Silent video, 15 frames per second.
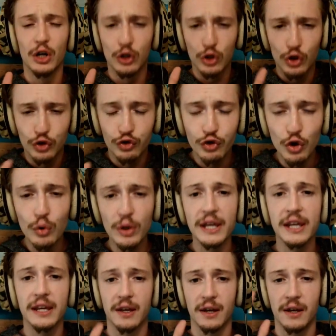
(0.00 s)
truly
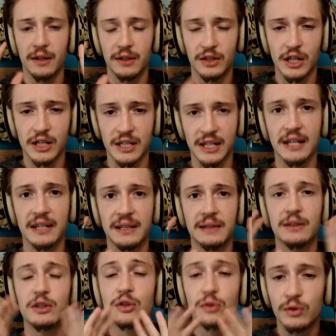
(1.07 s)
just
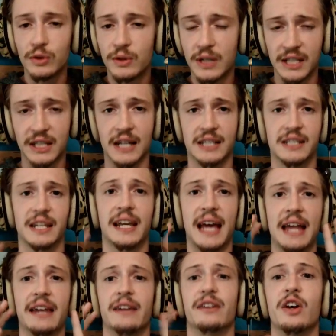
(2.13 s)
disgusting
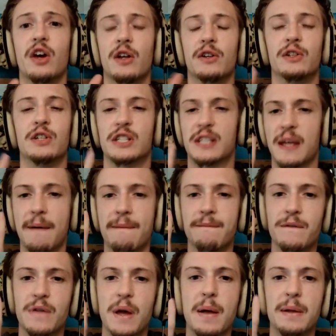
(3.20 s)
and just
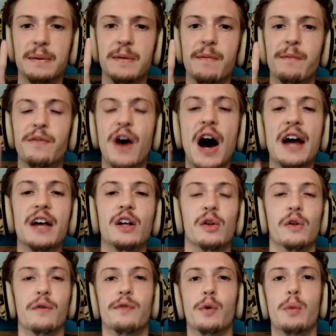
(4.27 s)
vile
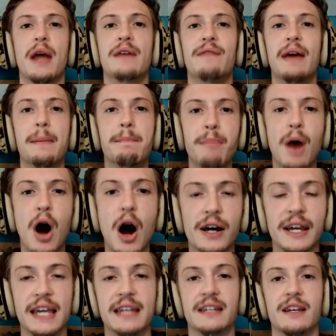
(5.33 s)
the way they
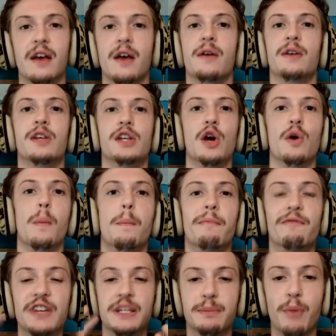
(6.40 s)
market,
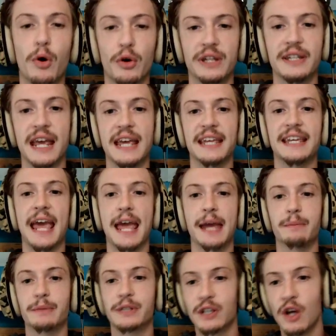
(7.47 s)
these modern day
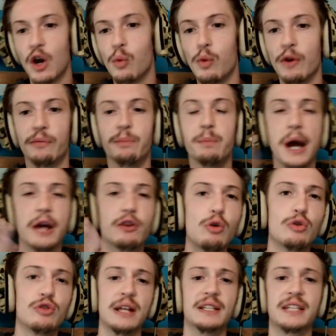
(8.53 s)
games with
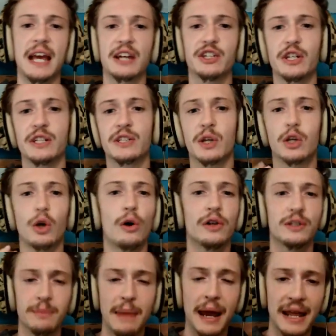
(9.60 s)
microtransactions,
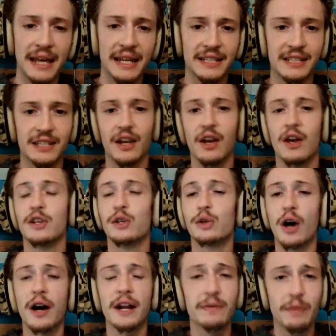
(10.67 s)
cosmetics. You
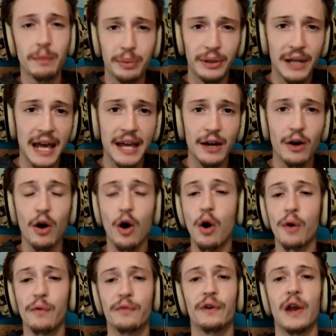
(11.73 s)
can't even play
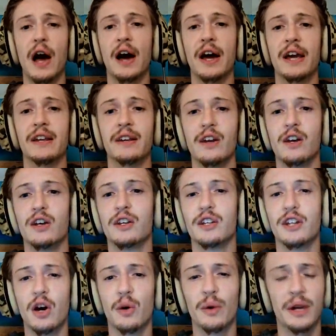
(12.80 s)
offline.
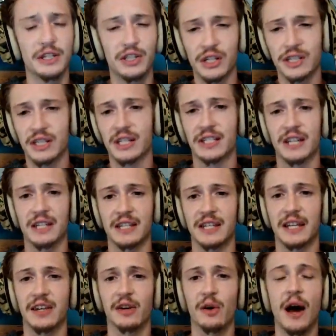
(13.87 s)
It's just
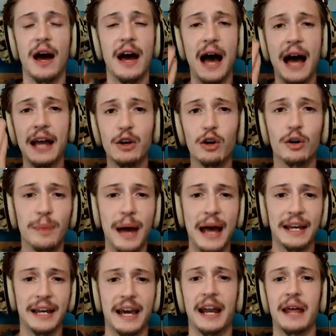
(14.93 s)
disgusting. I look back
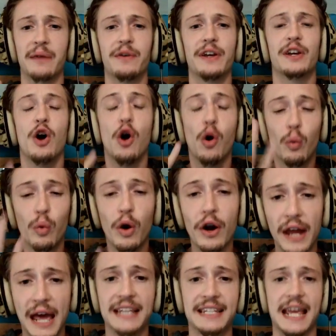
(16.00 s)
I think, what
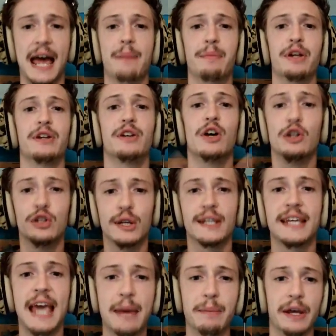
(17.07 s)
has happened to
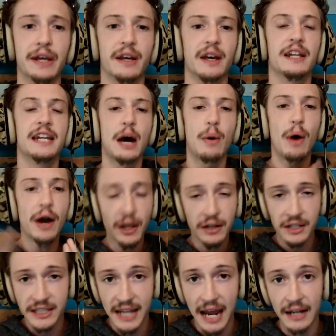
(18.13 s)
gaming? Now, I
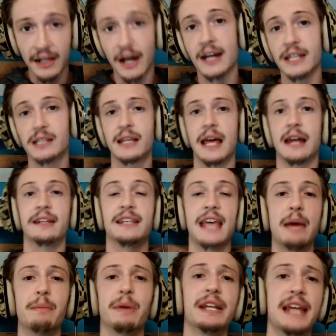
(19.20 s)
understand, guys, that
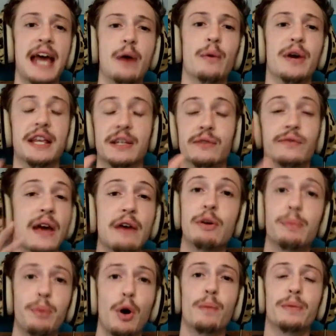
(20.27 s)
gaming now is very
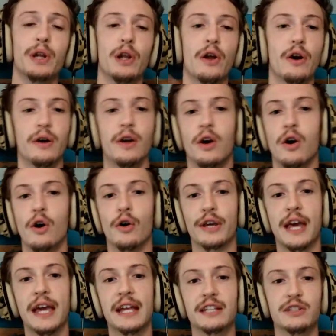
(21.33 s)
popular, okay?
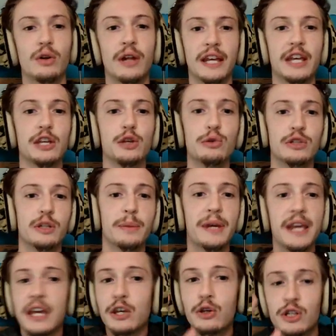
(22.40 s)
It's not like it used to be.
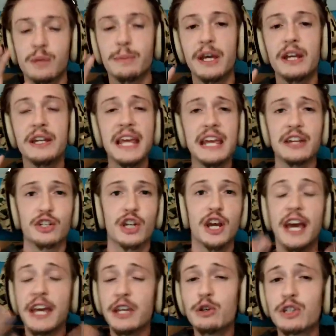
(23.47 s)
It used to be a niche.
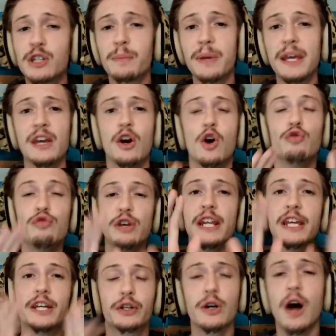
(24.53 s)
It used to be really
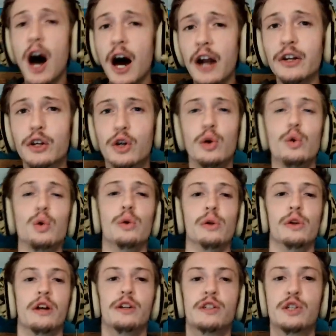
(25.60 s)
uncool
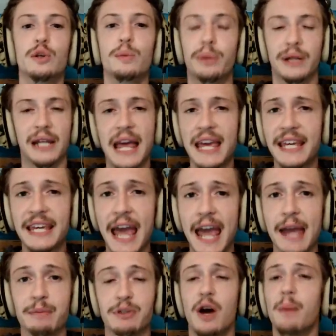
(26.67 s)
to play
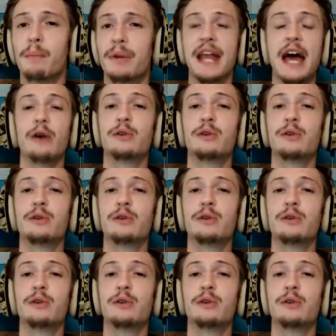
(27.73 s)
games, but now,